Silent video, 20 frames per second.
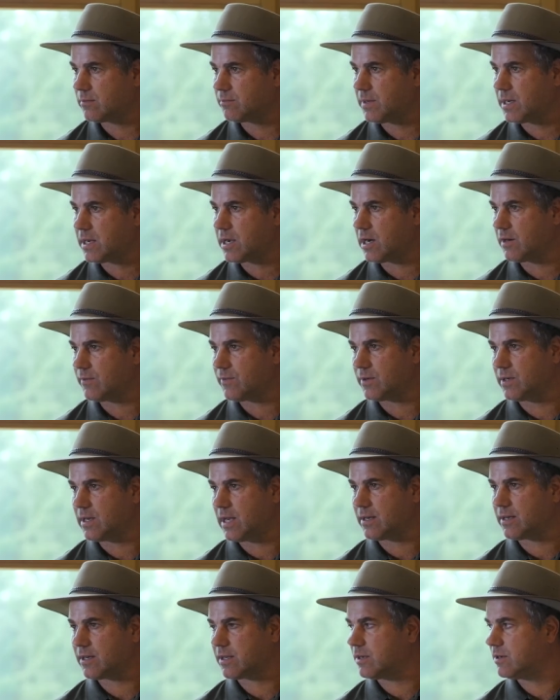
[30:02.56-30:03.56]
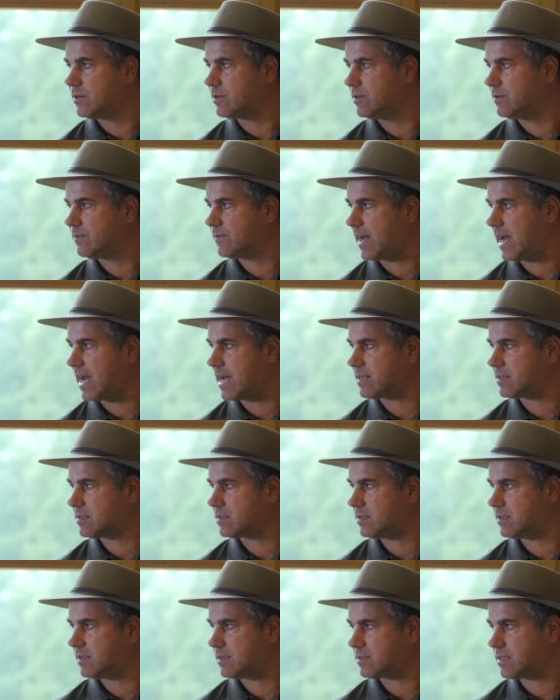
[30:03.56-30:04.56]
be careful not to go too
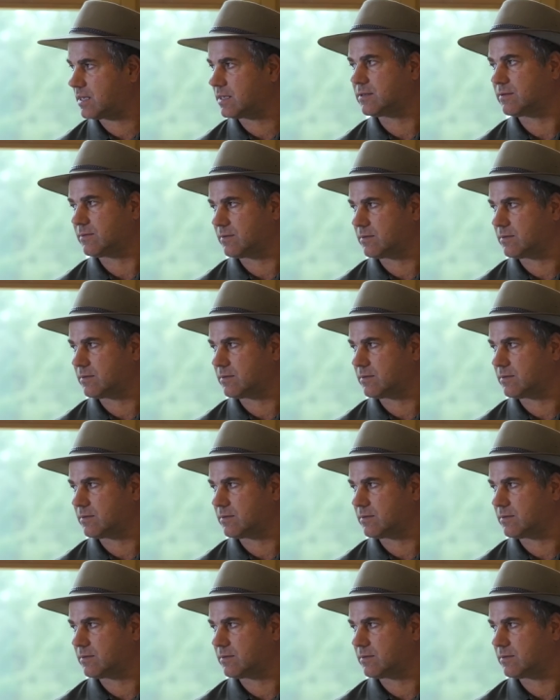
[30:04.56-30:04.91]
fast in this. That's